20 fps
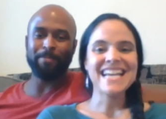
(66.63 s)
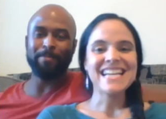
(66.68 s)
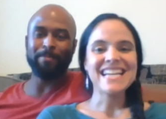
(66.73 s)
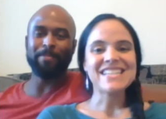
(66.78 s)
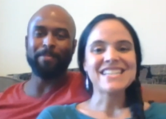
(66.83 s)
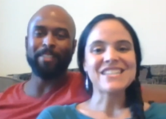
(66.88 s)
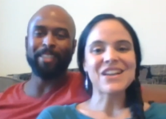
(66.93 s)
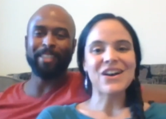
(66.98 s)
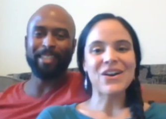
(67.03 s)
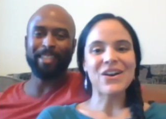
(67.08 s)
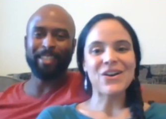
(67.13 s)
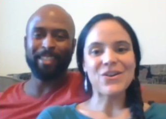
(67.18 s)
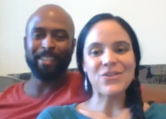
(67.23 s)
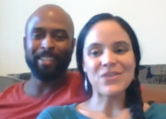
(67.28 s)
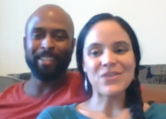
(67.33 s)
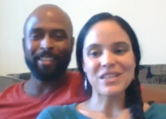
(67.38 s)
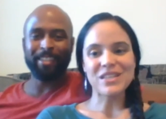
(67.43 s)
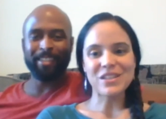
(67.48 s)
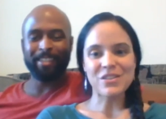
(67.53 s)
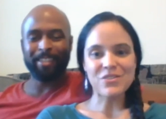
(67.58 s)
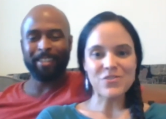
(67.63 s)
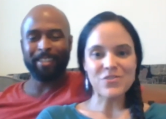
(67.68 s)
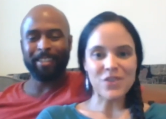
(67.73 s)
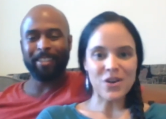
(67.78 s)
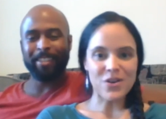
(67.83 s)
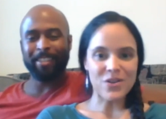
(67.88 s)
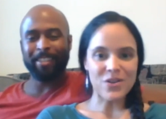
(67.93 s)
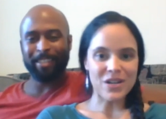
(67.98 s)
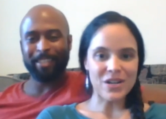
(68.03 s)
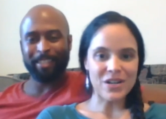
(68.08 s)
Speaker 1: So we look
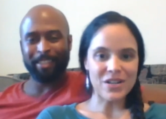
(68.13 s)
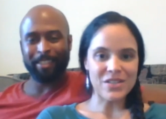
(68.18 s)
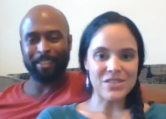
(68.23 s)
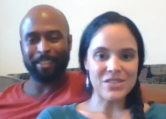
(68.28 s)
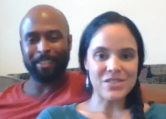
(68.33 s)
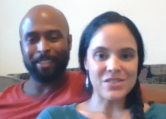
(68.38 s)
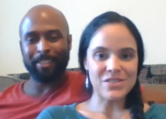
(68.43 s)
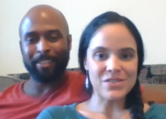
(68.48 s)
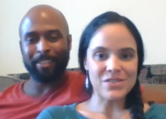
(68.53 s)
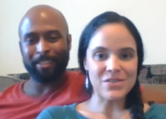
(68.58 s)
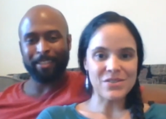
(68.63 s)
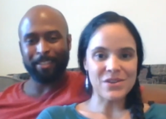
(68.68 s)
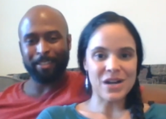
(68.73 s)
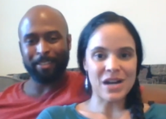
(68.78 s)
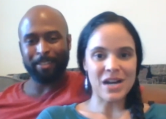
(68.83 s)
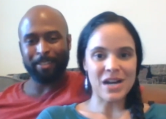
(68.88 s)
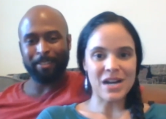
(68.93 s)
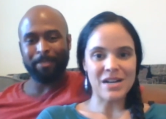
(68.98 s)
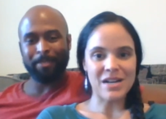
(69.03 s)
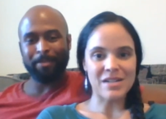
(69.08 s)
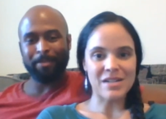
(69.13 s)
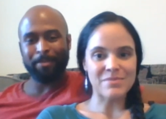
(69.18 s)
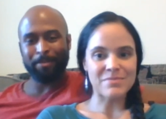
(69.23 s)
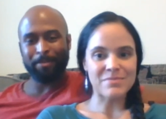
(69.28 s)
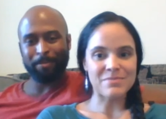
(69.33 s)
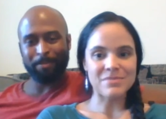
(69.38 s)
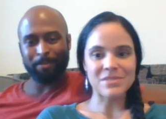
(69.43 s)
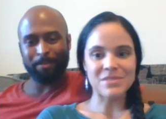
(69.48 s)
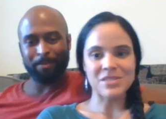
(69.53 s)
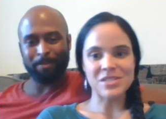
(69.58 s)
forward to
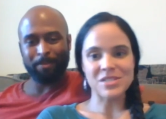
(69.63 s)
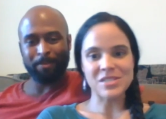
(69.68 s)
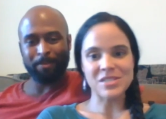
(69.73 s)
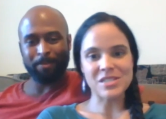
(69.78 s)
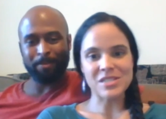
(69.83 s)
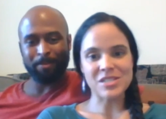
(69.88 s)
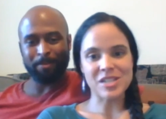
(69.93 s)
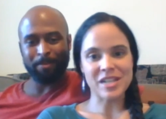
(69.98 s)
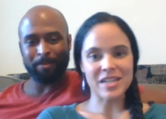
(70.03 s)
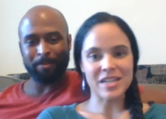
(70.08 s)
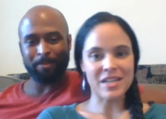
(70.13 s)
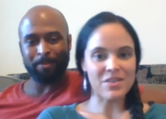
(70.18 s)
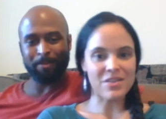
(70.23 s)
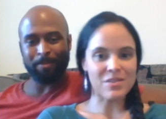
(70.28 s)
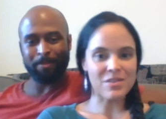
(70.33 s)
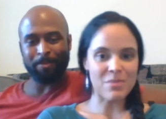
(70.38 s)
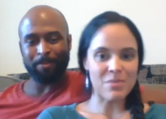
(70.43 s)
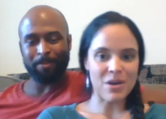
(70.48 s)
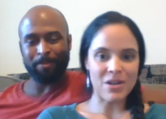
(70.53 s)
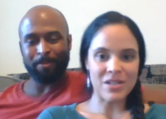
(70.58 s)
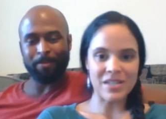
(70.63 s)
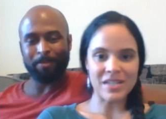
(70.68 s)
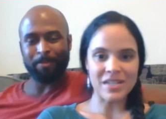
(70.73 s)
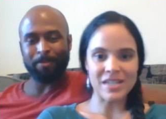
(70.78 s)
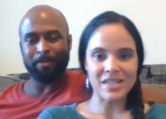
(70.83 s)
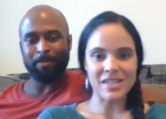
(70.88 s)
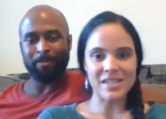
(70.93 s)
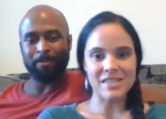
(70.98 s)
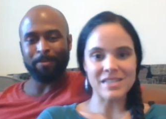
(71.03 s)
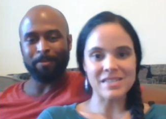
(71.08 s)
just checking out the
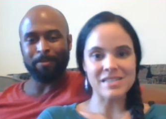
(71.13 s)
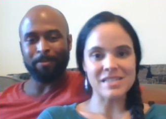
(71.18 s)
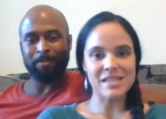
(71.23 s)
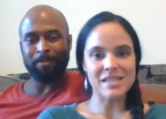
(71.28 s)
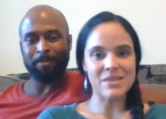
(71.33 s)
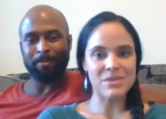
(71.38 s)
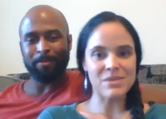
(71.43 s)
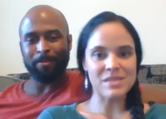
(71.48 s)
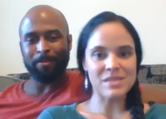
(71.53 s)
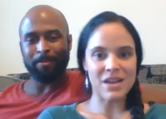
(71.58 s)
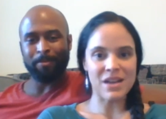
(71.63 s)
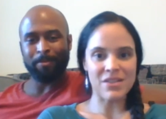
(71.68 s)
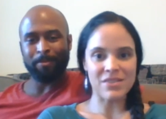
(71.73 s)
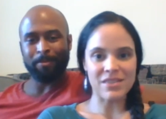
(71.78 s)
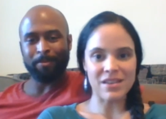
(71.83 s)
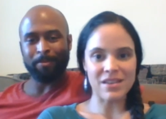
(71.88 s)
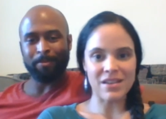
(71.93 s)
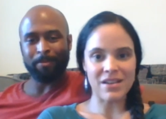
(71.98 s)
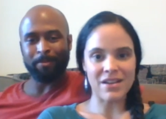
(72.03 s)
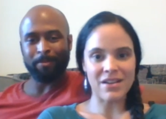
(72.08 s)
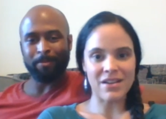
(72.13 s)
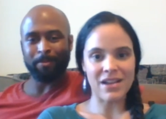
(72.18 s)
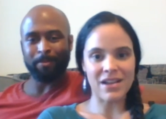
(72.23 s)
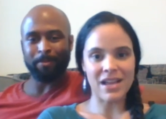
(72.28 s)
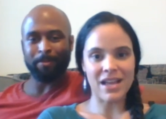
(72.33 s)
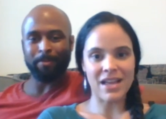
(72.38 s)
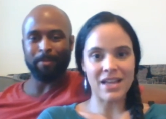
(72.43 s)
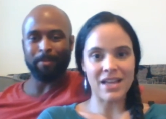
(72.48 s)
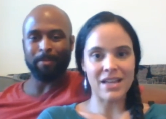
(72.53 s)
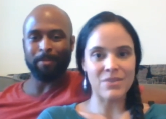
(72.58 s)
market and seeing what's out there.
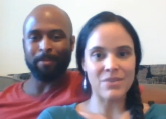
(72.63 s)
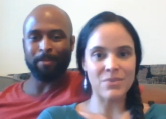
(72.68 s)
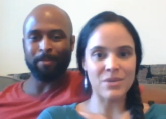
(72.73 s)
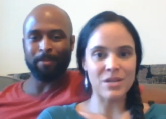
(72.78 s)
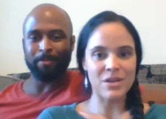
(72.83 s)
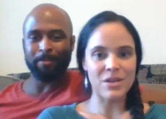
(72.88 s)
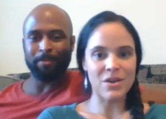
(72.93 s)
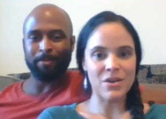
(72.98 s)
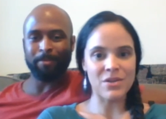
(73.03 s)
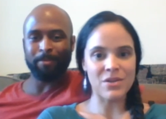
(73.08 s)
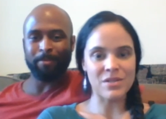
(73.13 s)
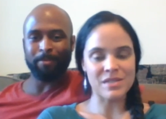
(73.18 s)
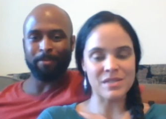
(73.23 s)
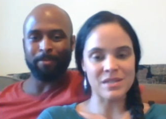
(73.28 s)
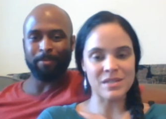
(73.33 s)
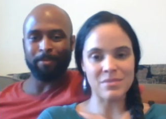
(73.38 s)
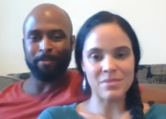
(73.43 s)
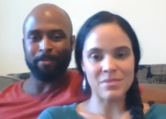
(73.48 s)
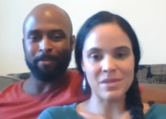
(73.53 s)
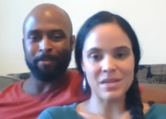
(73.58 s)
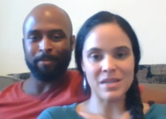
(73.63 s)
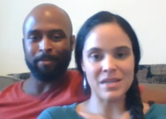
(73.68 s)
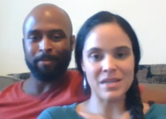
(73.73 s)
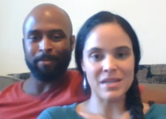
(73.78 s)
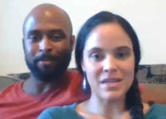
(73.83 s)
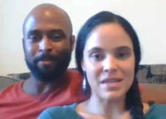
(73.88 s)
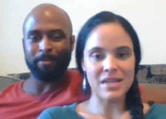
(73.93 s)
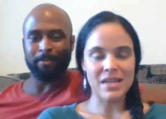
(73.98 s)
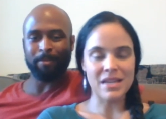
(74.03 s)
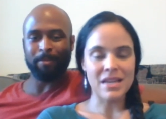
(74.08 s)
And we know it's going to be
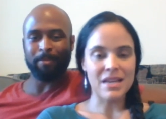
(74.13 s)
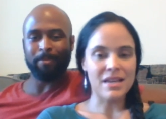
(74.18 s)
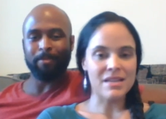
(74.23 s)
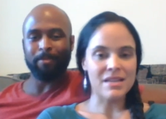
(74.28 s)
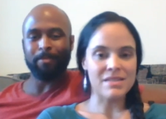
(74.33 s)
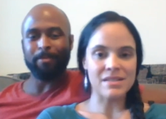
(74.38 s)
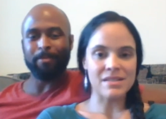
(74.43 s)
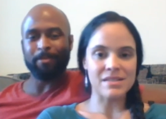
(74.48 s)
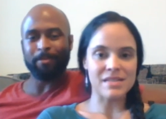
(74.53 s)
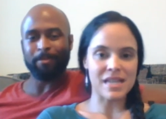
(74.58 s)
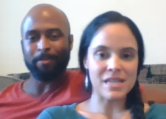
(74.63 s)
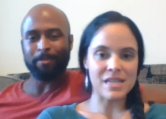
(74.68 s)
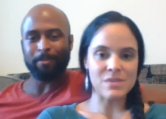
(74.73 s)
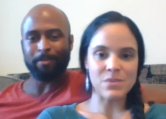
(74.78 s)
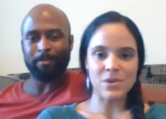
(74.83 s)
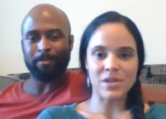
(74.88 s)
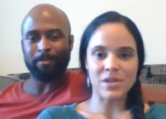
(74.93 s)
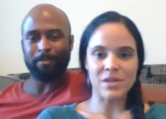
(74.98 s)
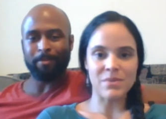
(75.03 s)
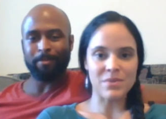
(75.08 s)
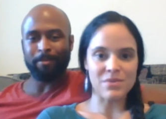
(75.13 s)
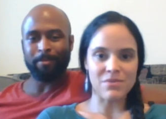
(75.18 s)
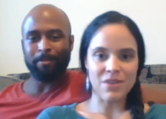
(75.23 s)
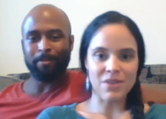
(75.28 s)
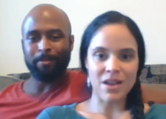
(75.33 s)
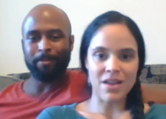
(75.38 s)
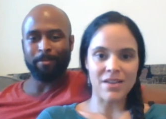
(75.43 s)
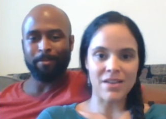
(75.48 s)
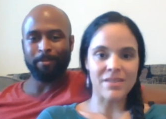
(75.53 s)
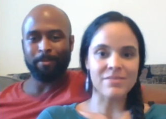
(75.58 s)
a success working with
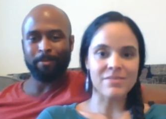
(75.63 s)
Ray.